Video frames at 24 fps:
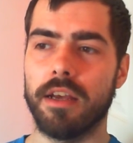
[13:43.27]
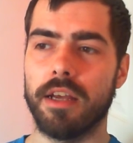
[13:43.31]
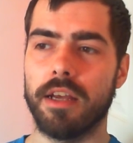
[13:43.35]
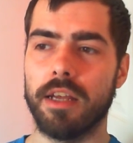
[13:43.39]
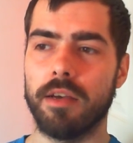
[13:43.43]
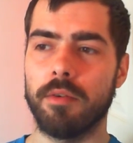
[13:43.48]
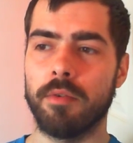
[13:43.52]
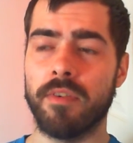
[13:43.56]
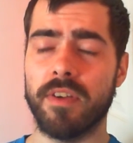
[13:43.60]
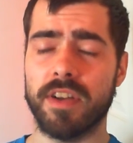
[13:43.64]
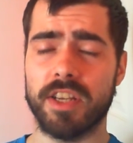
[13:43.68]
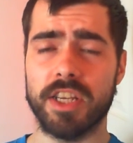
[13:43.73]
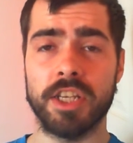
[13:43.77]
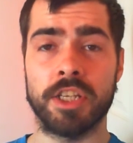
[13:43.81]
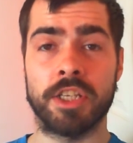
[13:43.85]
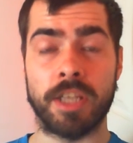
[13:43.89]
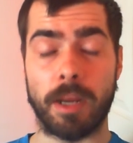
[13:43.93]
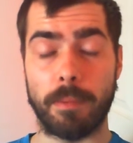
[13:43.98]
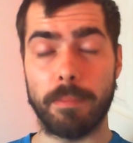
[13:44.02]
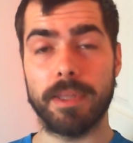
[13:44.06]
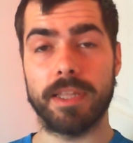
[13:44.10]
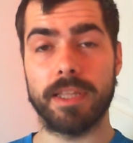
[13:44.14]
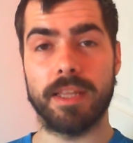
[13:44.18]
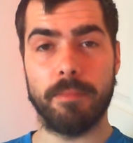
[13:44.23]
we've actually
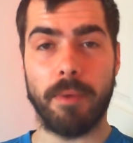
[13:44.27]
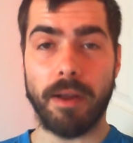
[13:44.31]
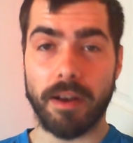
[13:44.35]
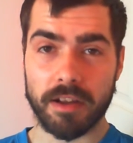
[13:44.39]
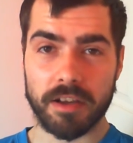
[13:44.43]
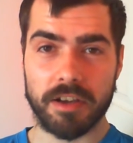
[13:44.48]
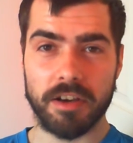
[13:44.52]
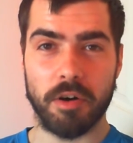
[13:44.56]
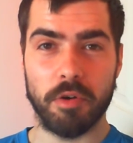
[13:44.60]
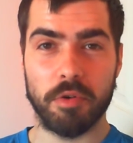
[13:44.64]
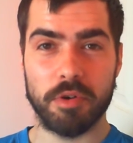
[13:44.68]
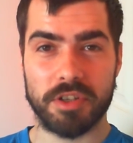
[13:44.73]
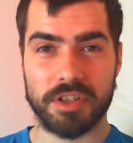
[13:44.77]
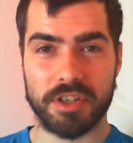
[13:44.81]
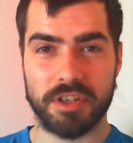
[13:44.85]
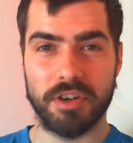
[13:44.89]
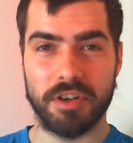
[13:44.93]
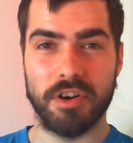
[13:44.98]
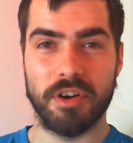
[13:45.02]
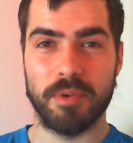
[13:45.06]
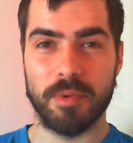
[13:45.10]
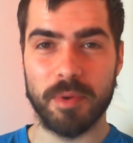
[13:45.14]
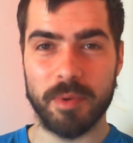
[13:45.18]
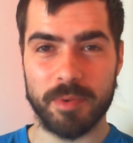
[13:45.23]
doubled the amount of goal
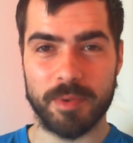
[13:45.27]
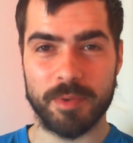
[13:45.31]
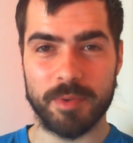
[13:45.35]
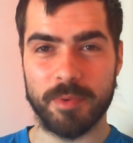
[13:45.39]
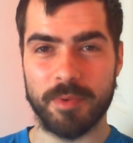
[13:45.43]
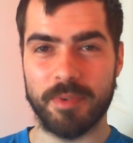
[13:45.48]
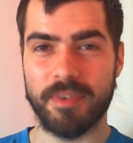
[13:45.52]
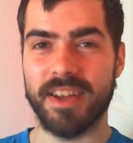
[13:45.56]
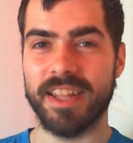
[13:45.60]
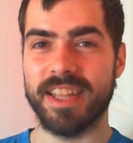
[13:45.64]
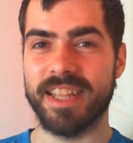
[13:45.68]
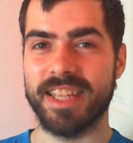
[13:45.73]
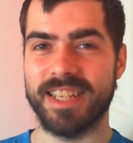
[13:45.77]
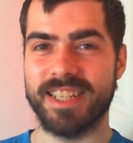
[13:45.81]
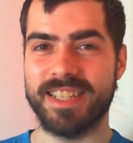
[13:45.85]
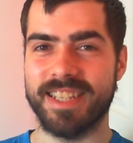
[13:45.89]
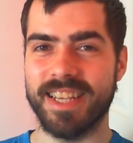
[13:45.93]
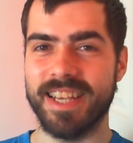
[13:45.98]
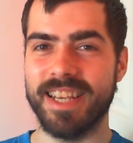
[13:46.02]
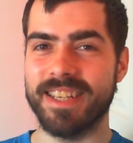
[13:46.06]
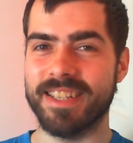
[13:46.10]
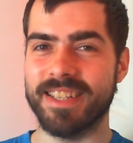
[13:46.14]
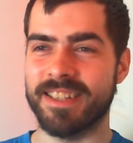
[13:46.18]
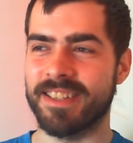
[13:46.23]
scorers we've had this
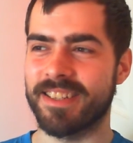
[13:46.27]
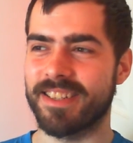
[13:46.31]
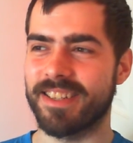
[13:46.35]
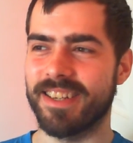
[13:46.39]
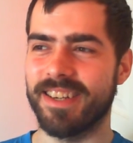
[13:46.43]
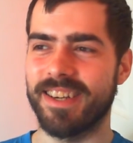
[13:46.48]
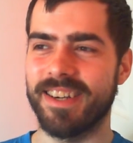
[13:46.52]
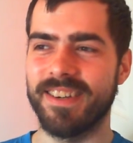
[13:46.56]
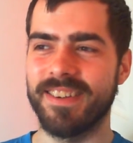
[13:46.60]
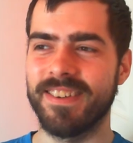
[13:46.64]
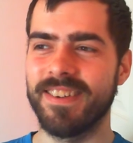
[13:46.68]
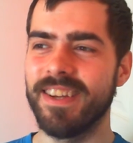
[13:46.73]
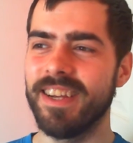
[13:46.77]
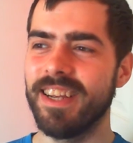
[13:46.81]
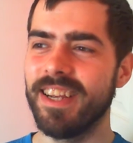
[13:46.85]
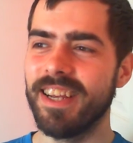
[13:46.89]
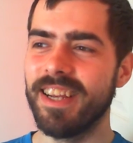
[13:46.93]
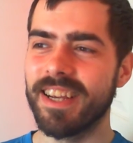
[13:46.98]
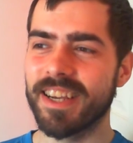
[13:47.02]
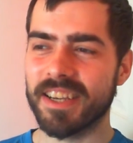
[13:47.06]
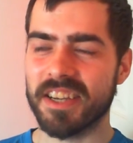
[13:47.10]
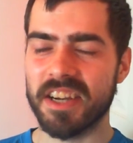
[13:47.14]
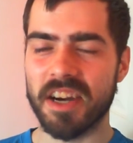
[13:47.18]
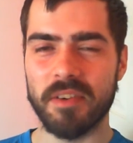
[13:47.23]
season, so
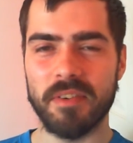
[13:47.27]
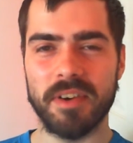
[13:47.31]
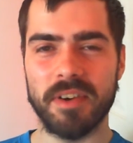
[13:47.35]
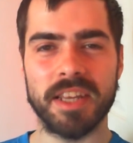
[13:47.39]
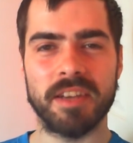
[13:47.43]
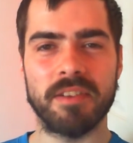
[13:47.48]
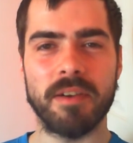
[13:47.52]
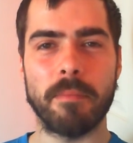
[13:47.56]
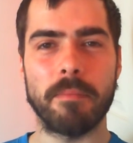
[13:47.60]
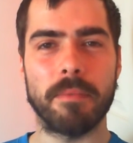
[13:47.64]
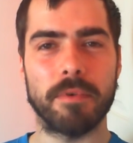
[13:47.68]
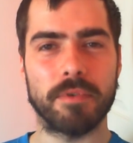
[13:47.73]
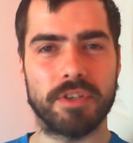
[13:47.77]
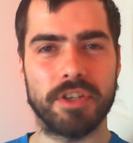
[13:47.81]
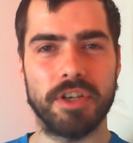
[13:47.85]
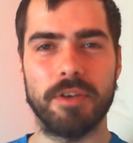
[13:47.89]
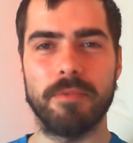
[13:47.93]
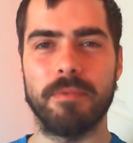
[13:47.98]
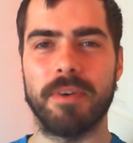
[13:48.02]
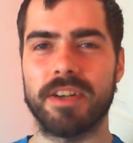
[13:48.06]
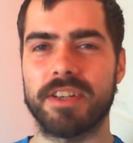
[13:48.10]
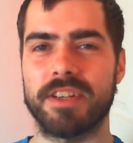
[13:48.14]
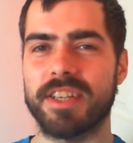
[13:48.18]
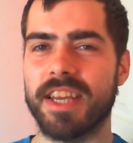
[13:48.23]
can't really grumble too
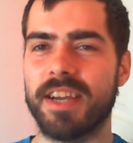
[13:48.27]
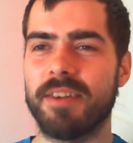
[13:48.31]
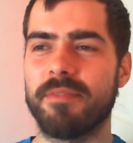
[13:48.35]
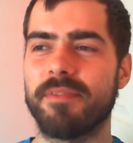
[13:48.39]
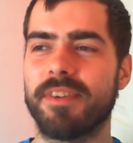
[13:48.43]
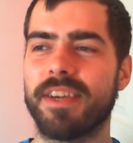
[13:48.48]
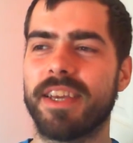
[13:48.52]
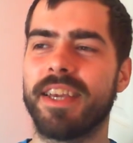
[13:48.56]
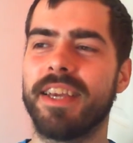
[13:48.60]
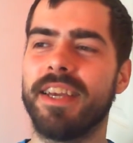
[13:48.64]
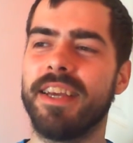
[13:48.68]
much, can we?